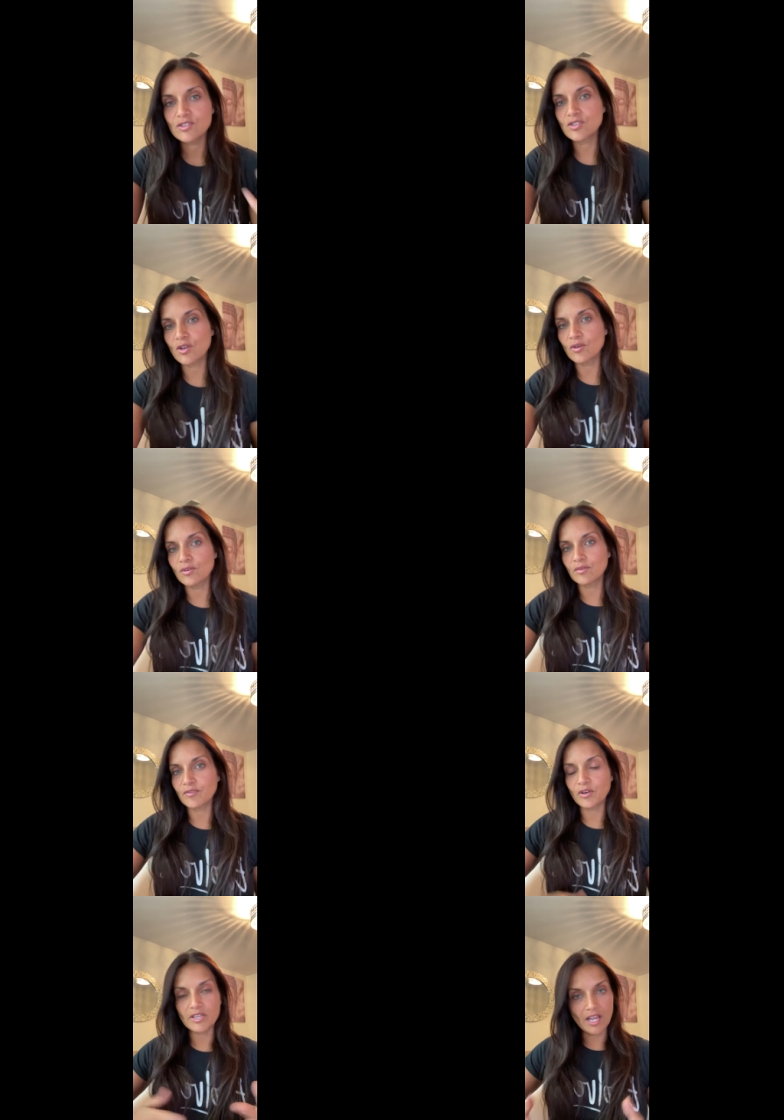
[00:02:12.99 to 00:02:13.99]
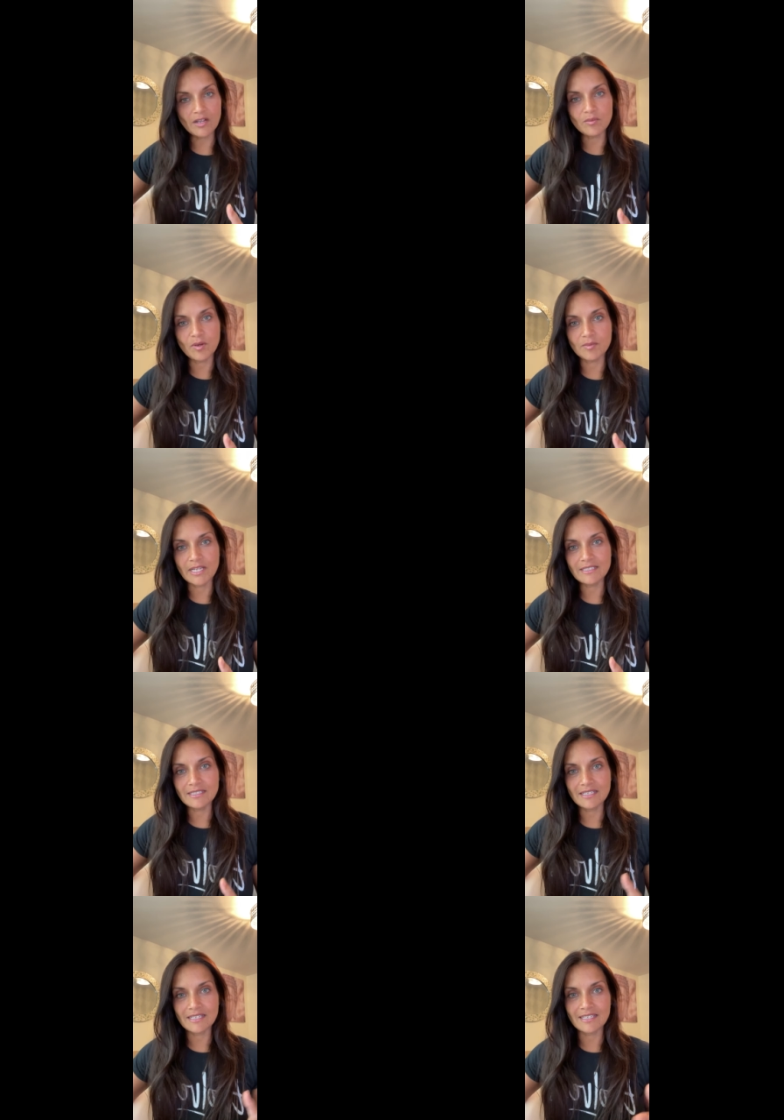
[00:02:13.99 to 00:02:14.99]
So for a young
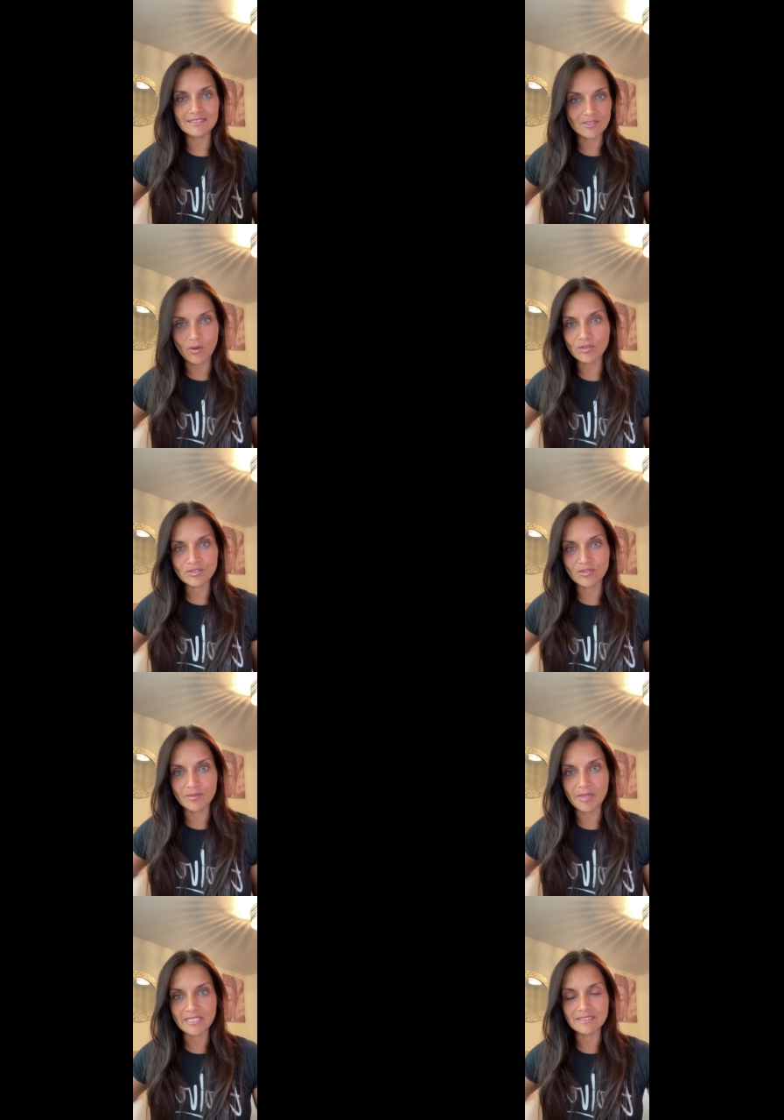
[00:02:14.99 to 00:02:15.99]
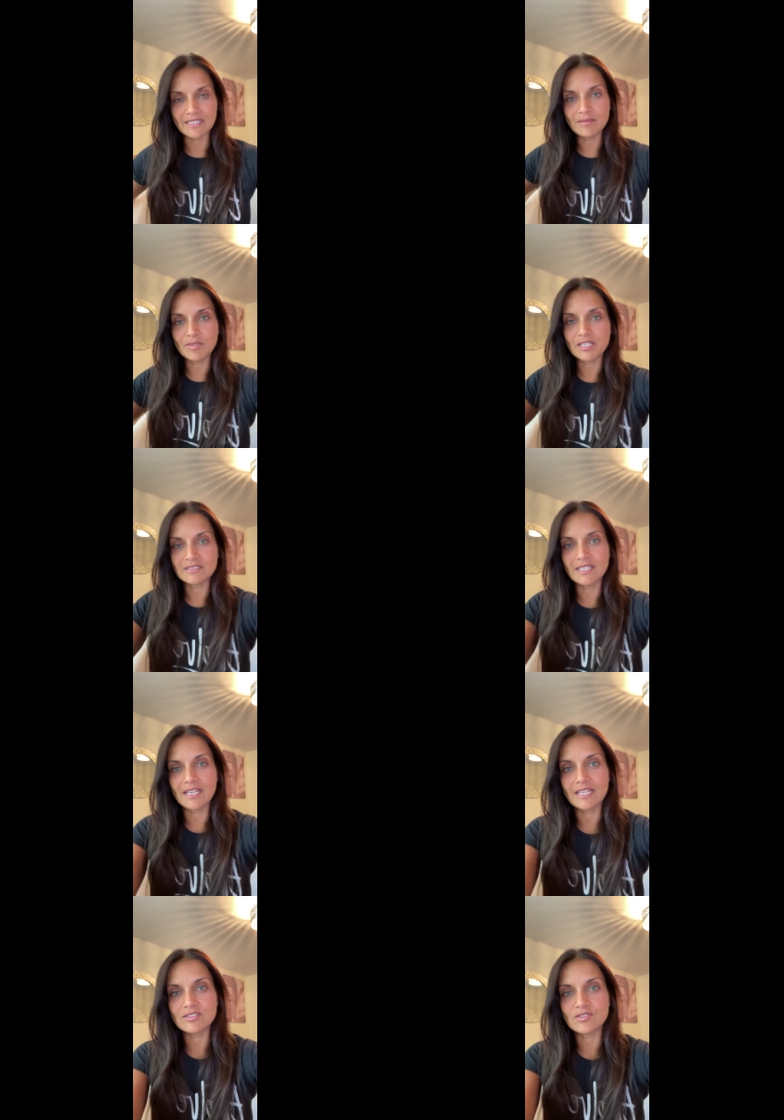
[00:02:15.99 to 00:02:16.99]
woman, it's also amazing because
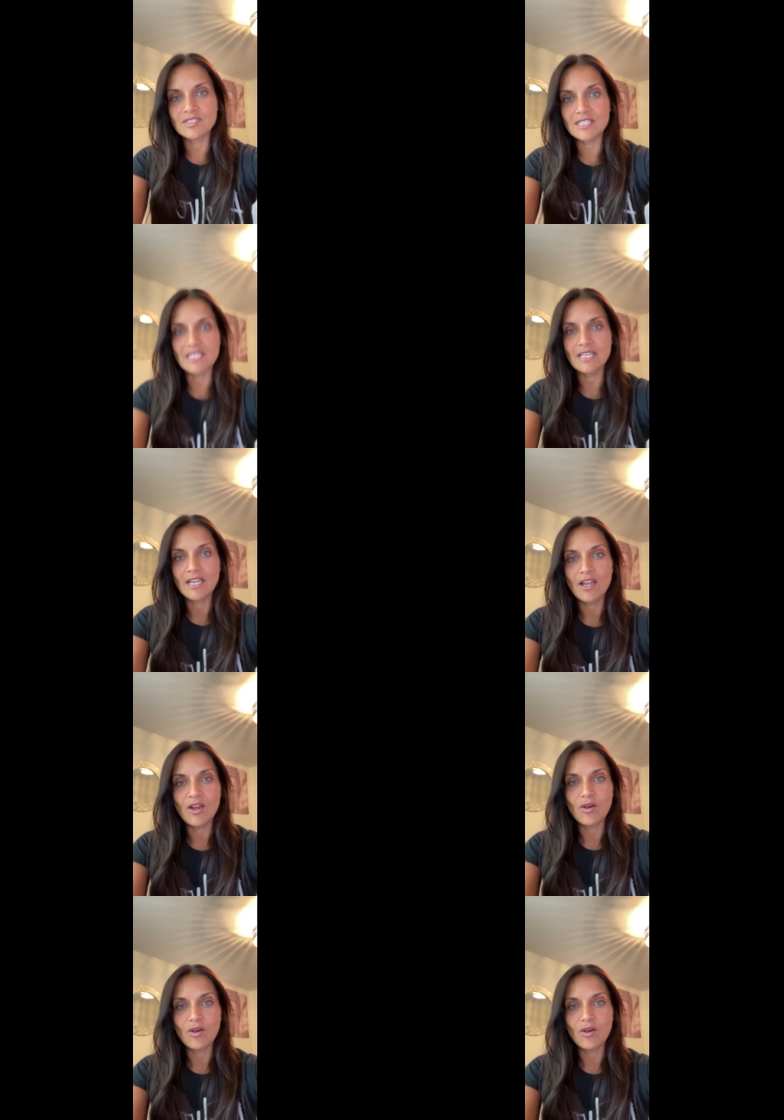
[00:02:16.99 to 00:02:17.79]
they get to see